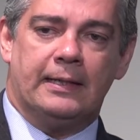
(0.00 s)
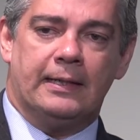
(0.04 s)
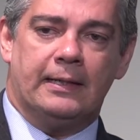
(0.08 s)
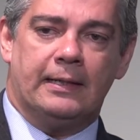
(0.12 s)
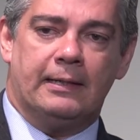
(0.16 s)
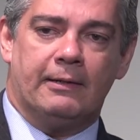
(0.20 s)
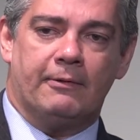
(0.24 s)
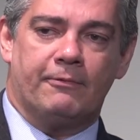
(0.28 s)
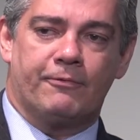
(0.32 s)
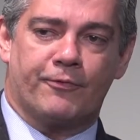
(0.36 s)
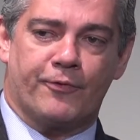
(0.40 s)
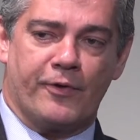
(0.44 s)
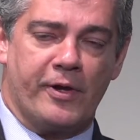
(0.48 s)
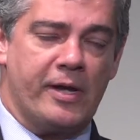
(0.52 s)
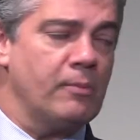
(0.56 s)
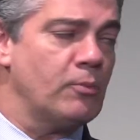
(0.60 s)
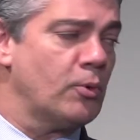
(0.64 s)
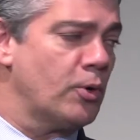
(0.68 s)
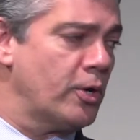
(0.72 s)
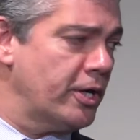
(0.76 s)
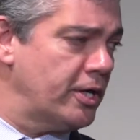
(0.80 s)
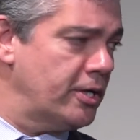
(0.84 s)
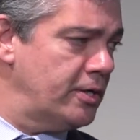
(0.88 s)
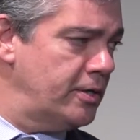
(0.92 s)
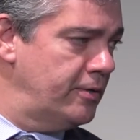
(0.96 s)

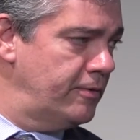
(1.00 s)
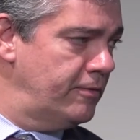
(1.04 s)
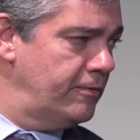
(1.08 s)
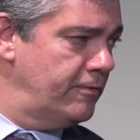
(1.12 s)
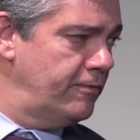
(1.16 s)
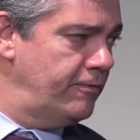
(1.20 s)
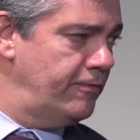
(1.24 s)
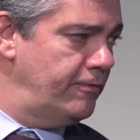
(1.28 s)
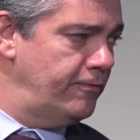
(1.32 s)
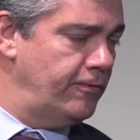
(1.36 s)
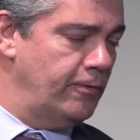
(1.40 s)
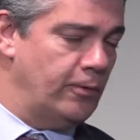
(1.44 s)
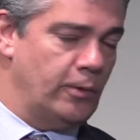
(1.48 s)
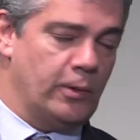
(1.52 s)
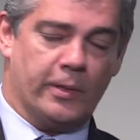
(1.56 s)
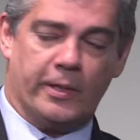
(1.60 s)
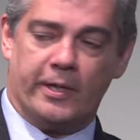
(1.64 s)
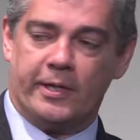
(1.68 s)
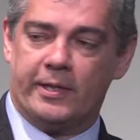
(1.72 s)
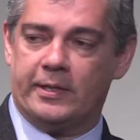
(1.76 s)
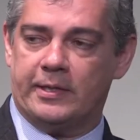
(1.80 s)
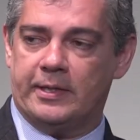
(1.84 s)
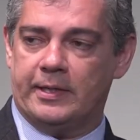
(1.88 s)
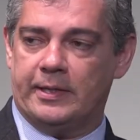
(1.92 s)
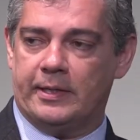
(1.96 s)
framework
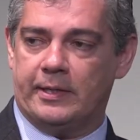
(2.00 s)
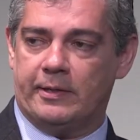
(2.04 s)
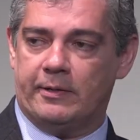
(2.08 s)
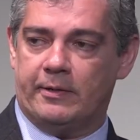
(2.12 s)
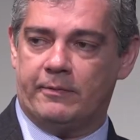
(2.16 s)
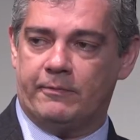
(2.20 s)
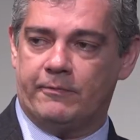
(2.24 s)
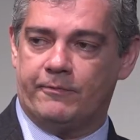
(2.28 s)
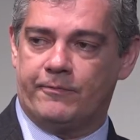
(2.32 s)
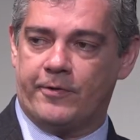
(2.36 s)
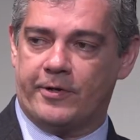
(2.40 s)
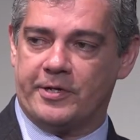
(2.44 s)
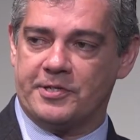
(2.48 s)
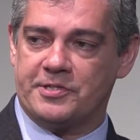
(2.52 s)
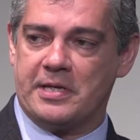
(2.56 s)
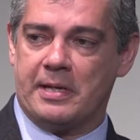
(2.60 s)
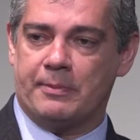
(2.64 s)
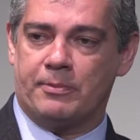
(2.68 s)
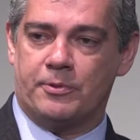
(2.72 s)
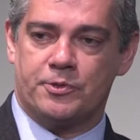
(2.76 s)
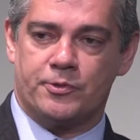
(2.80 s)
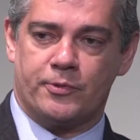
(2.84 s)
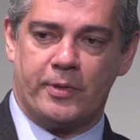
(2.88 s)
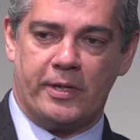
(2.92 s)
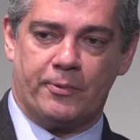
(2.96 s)
for
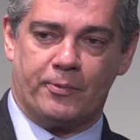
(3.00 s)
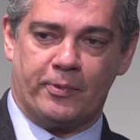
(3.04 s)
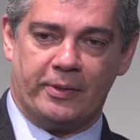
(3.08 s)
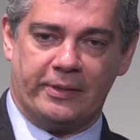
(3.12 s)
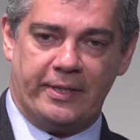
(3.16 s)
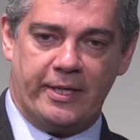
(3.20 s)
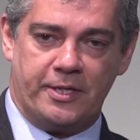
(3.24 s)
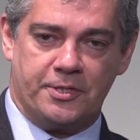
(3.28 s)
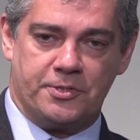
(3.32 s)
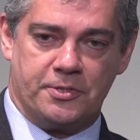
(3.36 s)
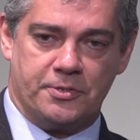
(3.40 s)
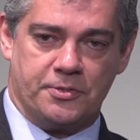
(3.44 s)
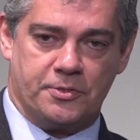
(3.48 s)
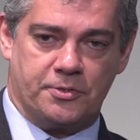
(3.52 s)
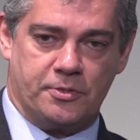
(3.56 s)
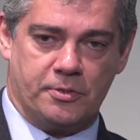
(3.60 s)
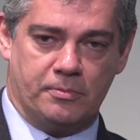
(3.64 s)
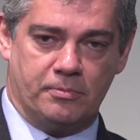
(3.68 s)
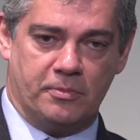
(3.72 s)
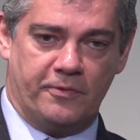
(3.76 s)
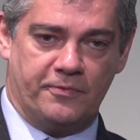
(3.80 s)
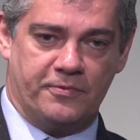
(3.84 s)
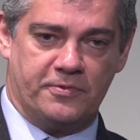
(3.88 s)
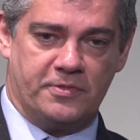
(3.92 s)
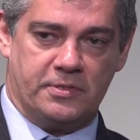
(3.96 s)
example, trade relations to
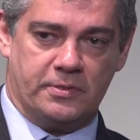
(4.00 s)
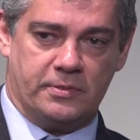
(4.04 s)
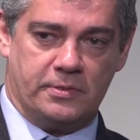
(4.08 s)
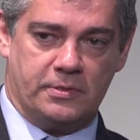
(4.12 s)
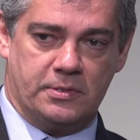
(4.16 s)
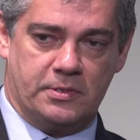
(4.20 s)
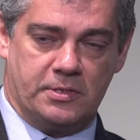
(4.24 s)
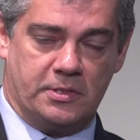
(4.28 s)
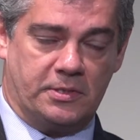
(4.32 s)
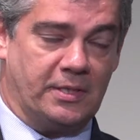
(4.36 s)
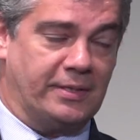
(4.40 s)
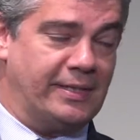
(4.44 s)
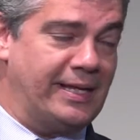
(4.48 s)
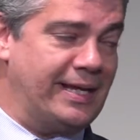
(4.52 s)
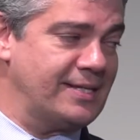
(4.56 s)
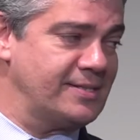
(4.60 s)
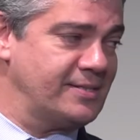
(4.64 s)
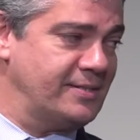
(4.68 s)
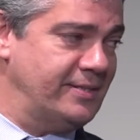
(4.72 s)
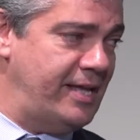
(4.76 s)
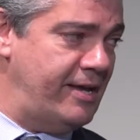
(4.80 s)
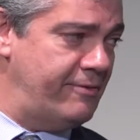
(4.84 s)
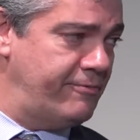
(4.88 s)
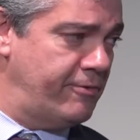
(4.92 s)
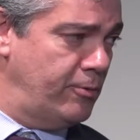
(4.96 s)
move to the next
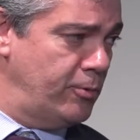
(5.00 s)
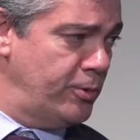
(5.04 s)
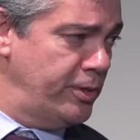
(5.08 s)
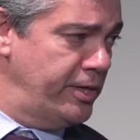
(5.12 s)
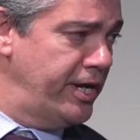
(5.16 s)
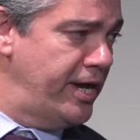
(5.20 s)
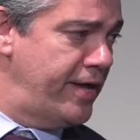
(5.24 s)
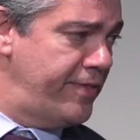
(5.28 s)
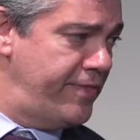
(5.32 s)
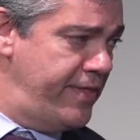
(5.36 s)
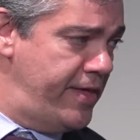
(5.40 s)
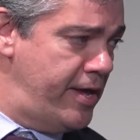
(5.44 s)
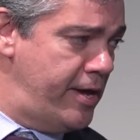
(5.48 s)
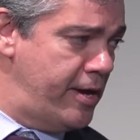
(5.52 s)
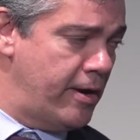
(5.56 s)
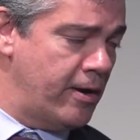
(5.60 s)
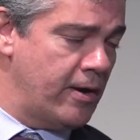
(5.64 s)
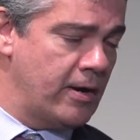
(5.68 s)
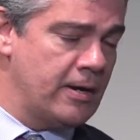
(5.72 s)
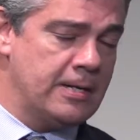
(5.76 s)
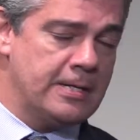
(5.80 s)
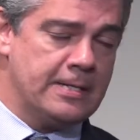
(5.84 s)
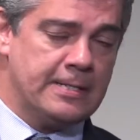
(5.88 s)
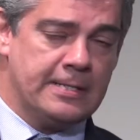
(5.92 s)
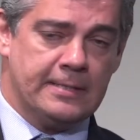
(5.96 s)
level were not there.
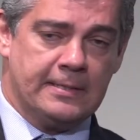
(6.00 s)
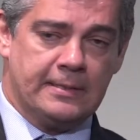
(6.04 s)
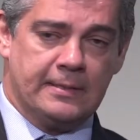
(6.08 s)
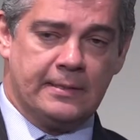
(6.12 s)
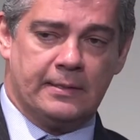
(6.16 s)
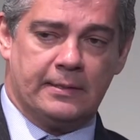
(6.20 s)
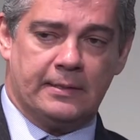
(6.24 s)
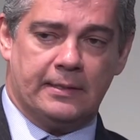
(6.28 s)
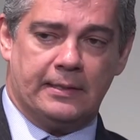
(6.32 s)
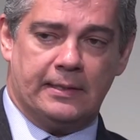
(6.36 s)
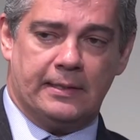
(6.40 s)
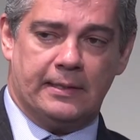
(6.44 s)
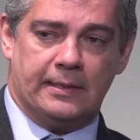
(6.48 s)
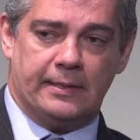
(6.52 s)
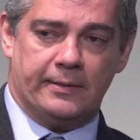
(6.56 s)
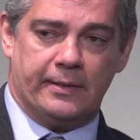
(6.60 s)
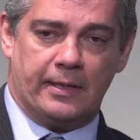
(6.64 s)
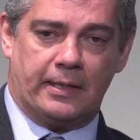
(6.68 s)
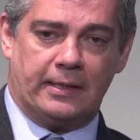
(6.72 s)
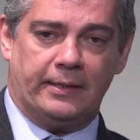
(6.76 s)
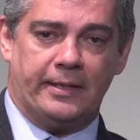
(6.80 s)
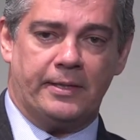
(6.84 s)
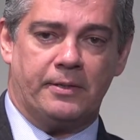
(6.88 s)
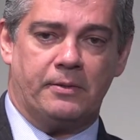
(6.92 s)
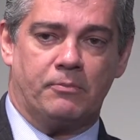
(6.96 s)
The
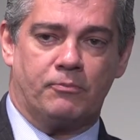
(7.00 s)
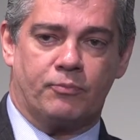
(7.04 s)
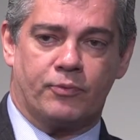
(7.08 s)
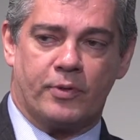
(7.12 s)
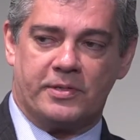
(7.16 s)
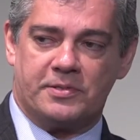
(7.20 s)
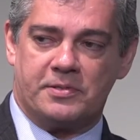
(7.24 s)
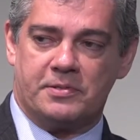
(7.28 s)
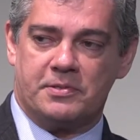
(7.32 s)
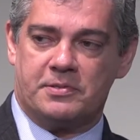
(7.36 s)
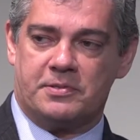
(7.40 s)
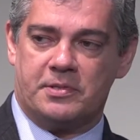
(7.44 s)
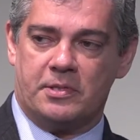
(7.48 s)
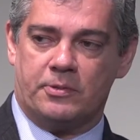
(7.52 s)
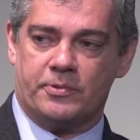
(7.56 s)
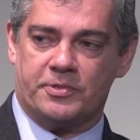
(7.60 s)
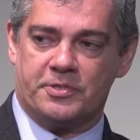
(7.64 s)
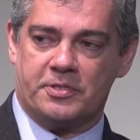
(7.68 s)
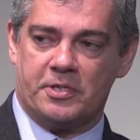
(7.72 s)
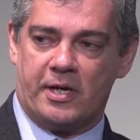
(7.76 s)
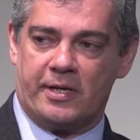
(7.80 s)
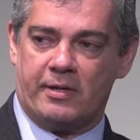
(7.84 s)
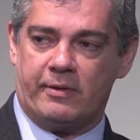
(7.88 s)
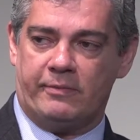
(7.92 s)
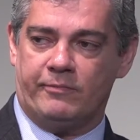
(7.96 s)
Clinton presidency was
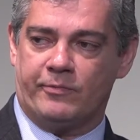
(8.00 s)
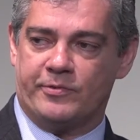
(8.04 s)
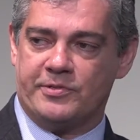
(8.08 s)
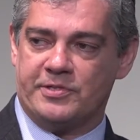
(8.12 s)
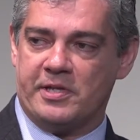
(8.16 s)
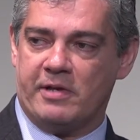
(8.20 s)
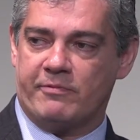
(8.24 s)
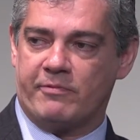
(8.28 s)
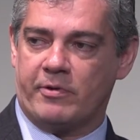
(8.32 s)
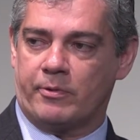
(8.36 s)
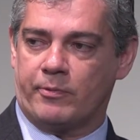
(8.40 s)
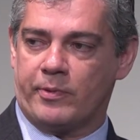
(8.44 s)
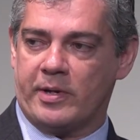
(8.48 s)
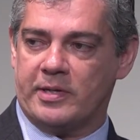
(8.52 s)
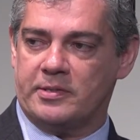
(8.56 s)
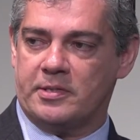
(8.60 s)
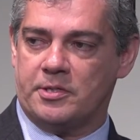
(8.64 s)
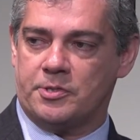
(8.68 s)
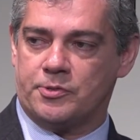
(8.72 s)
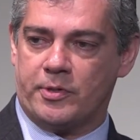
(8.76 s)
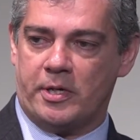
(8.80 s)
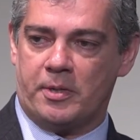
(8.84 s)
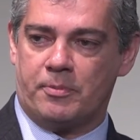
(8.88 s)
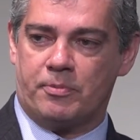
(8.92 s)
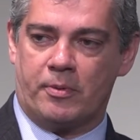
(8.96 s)
never granted
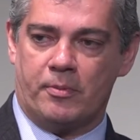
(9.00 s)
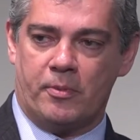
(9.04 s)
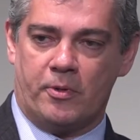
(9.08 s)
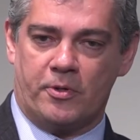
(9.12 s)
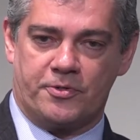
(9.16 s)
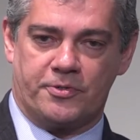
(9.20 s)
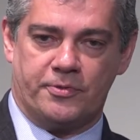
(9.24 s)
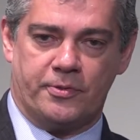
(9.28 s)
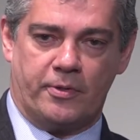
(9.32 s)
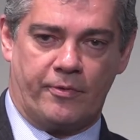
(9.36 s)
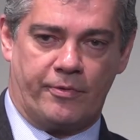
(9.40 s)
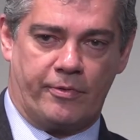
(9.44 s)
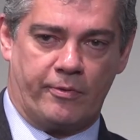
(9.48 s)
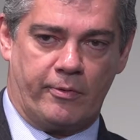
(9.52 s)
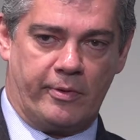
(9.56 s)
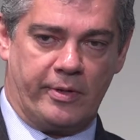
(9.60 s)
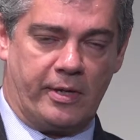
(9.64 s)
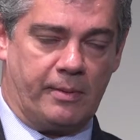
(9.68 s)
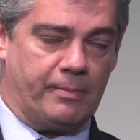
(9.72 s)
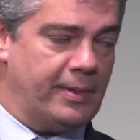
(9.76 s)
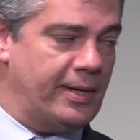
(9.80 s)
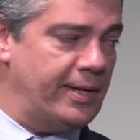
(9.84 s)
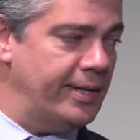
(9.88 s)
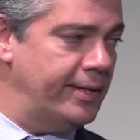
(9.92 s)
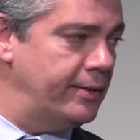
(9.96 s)
trade promotion authority
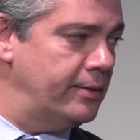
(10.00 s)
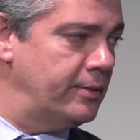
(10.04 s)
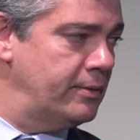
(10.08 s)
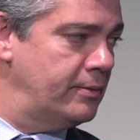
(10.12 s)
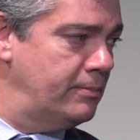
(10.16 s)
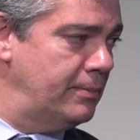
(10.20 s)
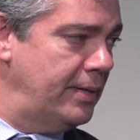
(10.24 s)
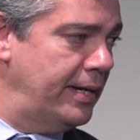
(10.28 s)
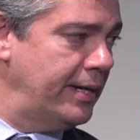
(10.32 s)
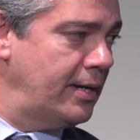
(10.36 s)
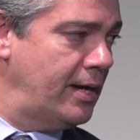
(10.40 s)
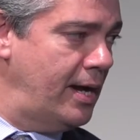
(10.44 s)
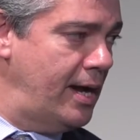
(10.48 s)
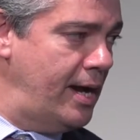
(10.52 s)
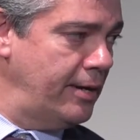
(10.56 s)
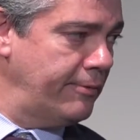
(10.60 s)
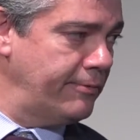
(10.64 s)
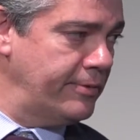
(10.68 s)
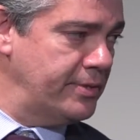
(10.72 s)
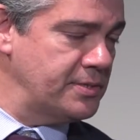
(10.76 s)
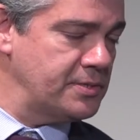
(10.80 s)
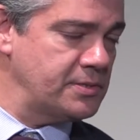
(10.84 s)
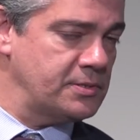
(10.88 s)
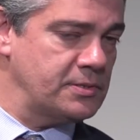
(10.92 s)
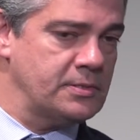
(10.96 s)
by
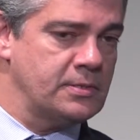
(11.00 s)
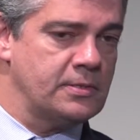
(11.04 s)
Congress.